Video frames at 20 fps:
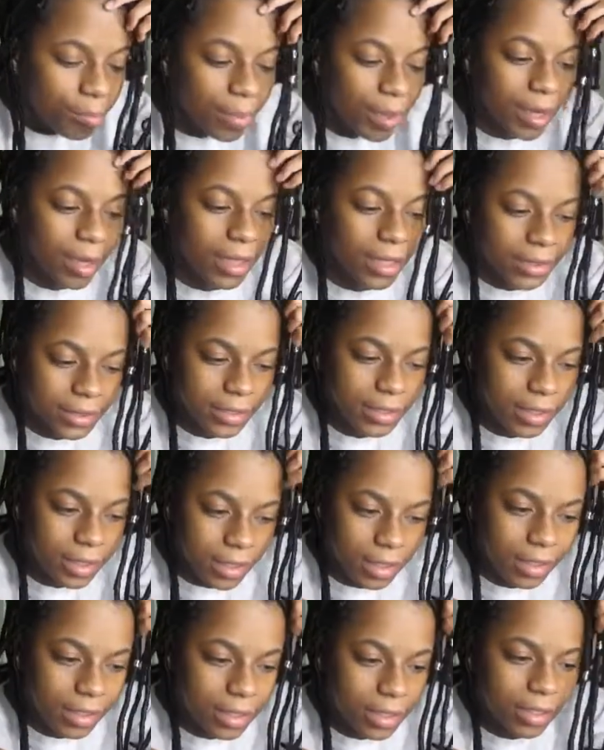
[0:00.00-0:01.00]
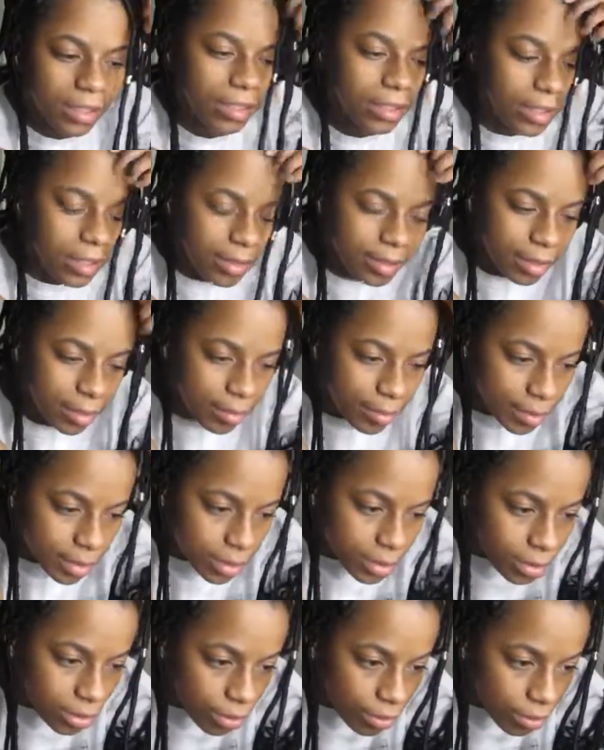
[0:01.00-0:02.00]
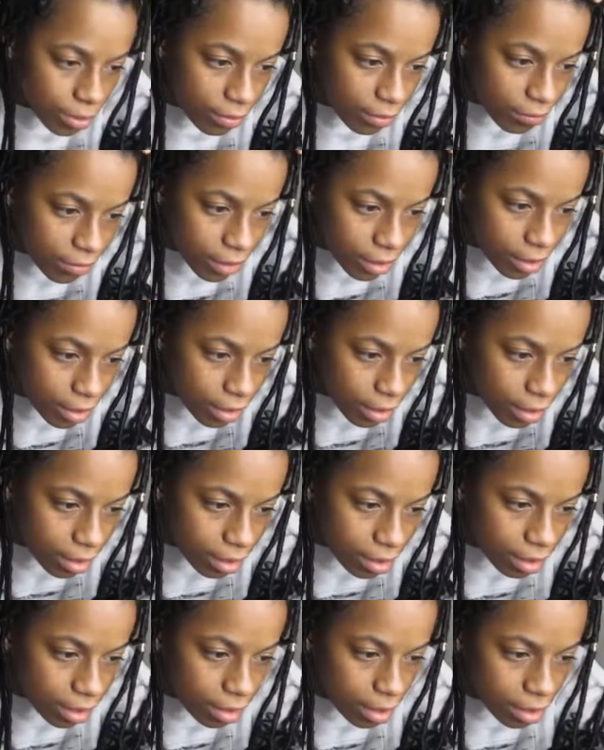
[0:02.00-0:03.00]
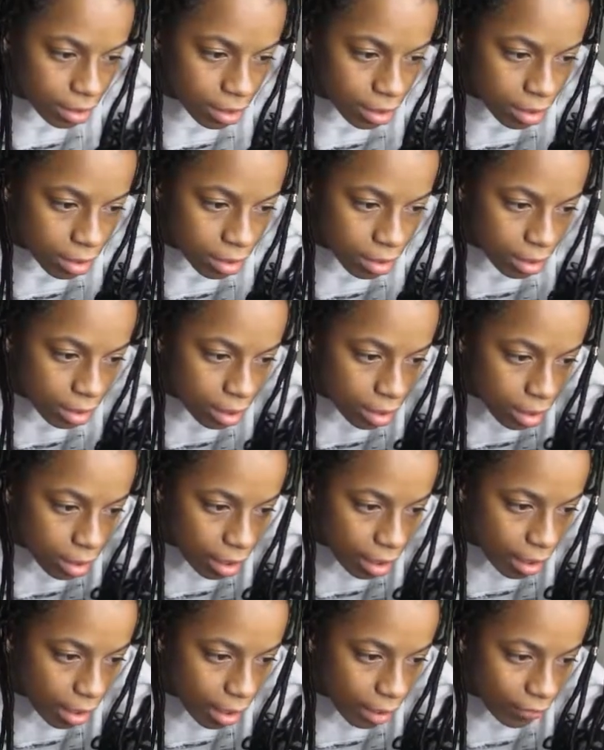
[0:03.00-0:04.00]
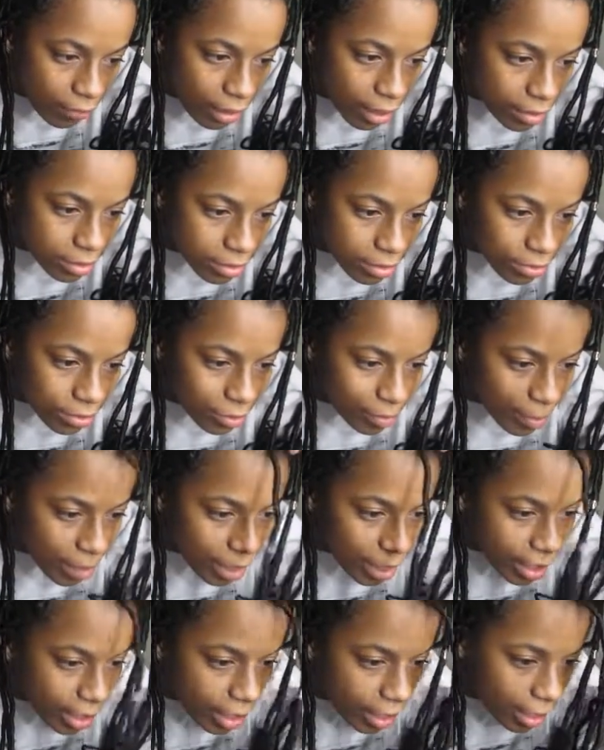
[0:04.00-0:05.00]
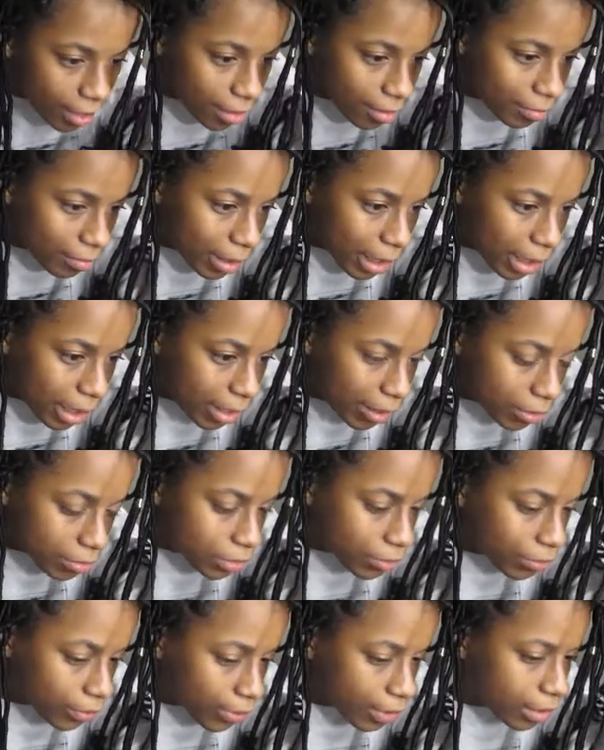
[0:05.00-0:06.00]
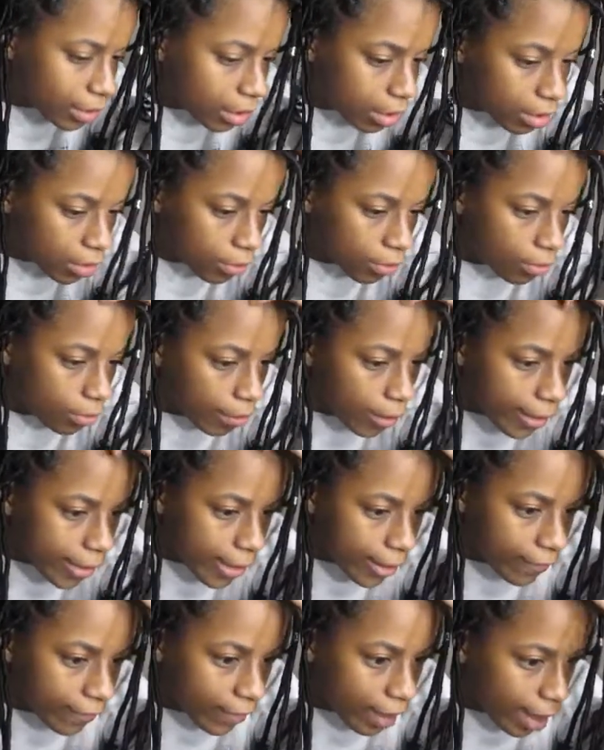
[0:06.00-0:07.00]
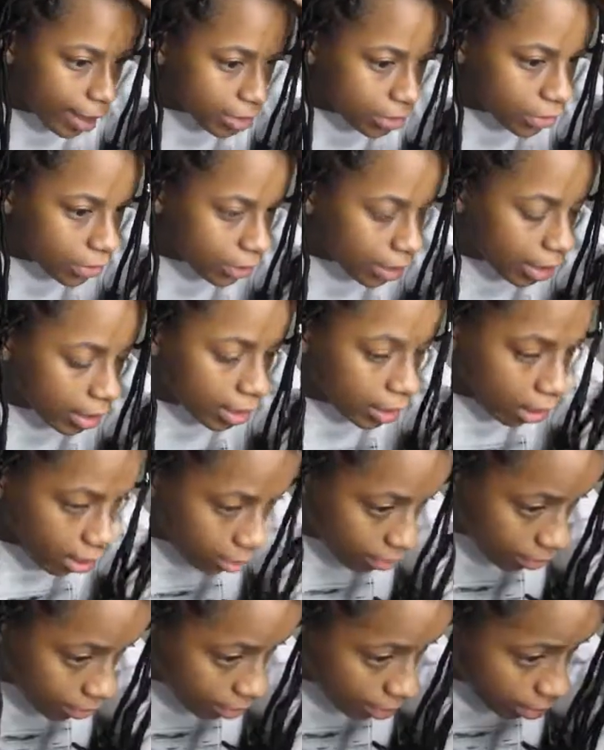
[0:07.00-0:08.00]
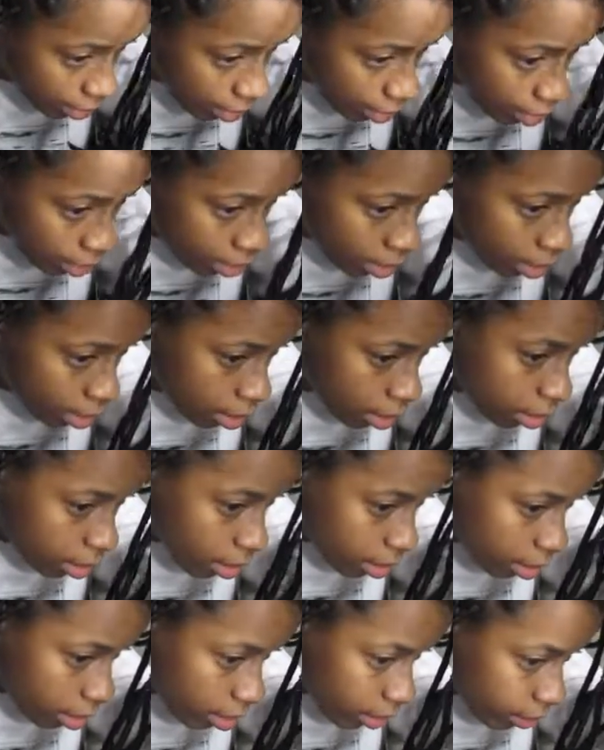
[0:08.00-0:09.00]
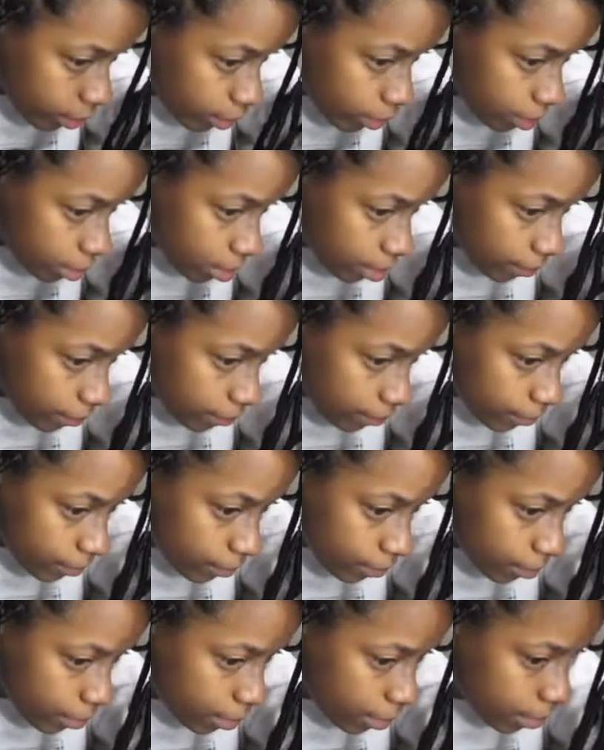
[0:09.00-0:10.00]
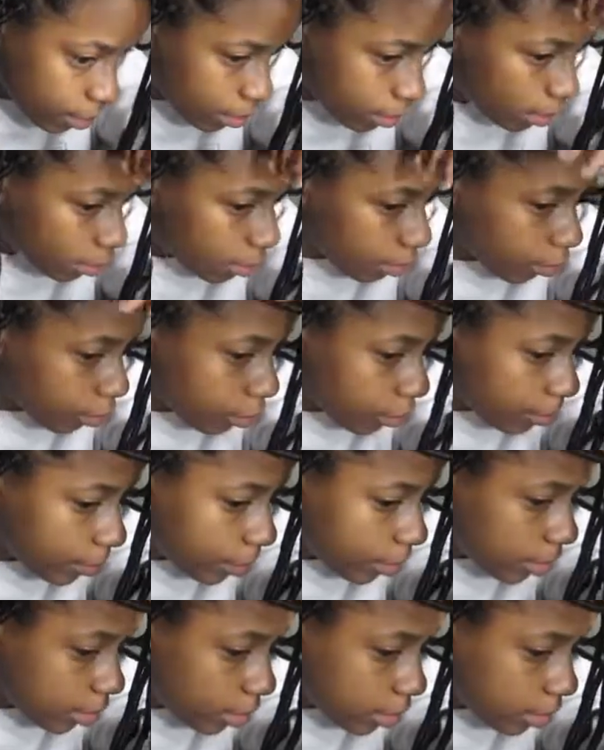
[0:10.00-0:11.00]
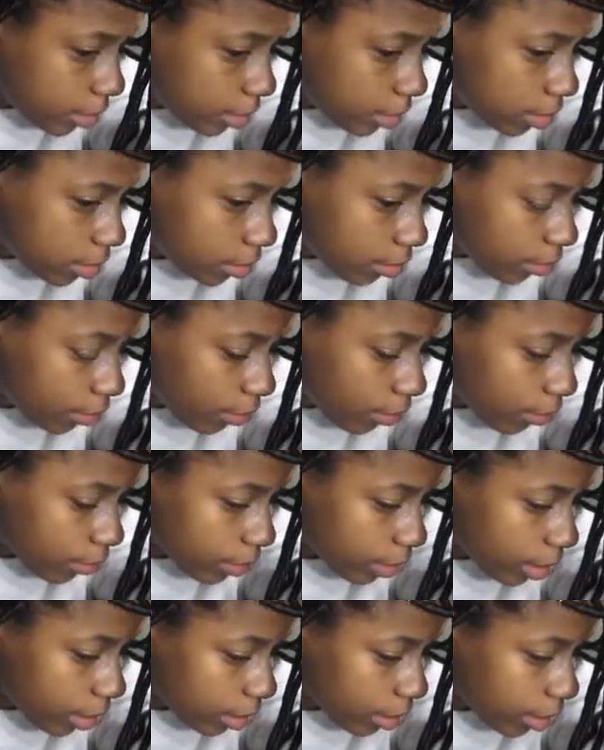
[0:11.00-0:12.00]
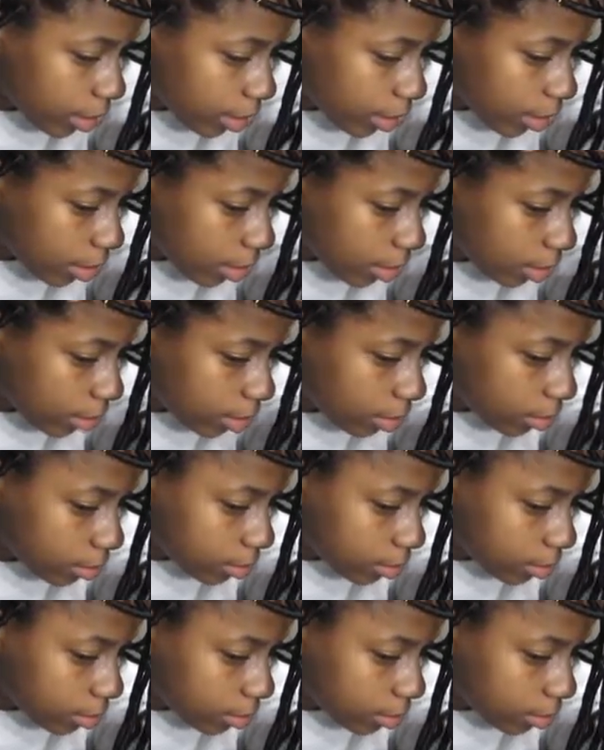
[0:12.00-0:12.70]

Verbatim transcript: But these have been so convenient. I haven't had to do my hair. My hair is growing, like, way faster than I thought it would. Like, normally this is a new growth I'd get